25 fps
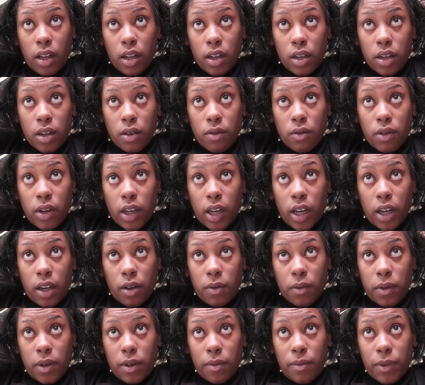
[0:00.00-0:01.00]
Don't care
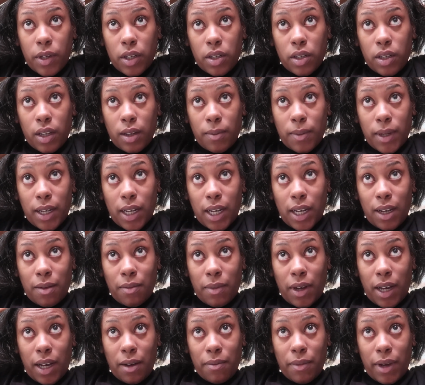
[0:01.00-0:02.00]
what a bitch said behind
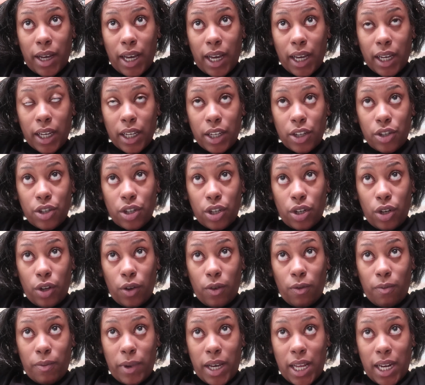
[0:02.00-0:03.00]
my back, cause you
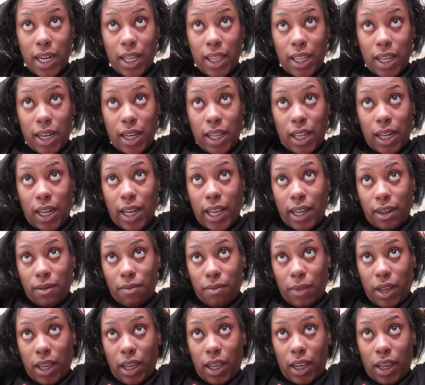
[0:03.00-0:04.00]
know better than to let
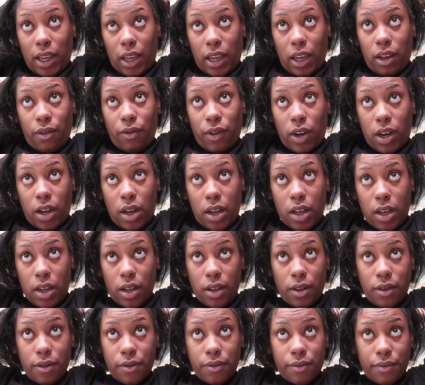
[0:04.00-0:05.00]
me hear her.
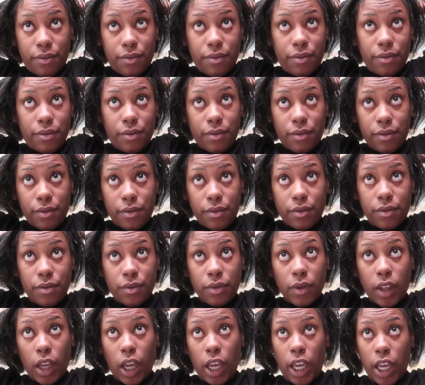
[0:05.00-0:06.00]

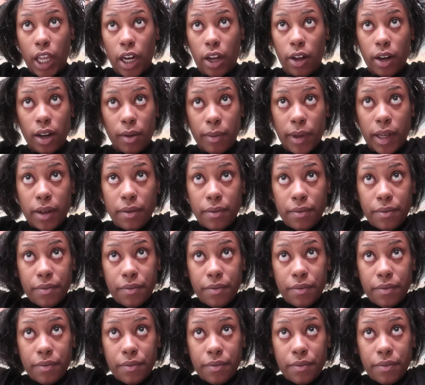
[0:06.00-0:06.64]
You know what I mean?